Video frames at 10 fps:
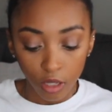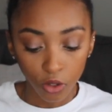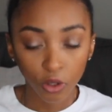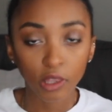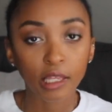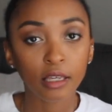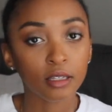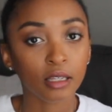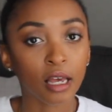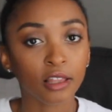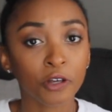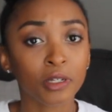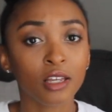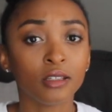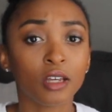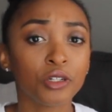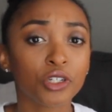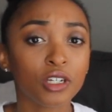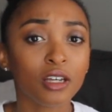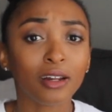The only thing is that they would get
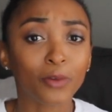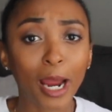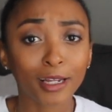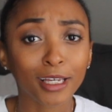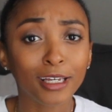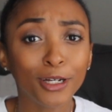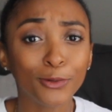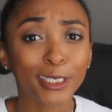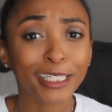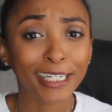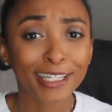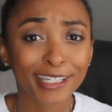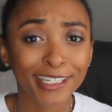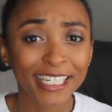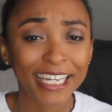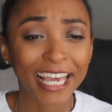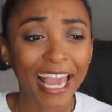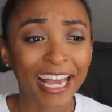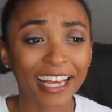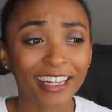dingy and ratty really easily,
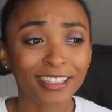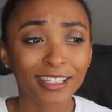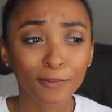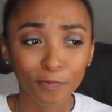and